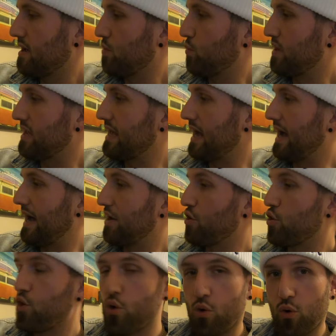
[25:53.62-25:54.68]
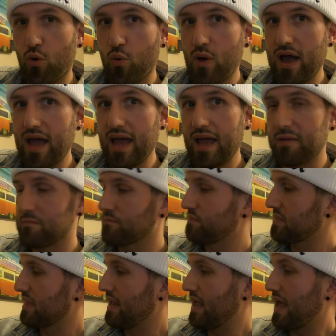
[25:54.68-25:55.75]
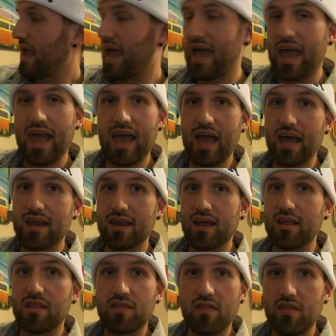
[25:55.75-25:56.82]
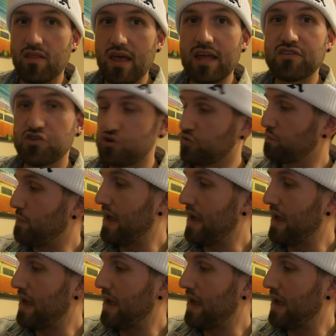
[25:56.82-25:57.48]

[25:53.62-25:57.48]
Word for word: we got Norway, and it's just